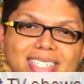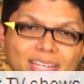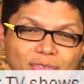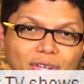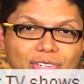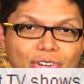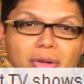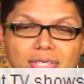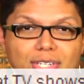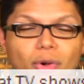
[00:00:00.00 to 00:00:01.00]
TV
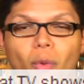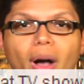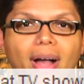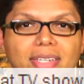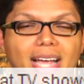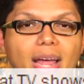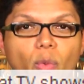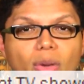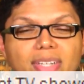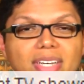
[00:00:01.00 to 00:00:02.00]
shows do you watch,
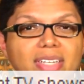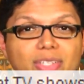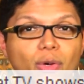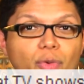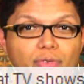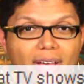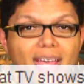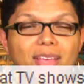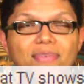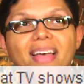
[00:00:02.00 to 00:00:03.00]
and which is your
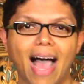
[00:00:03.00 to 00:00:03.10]
fave?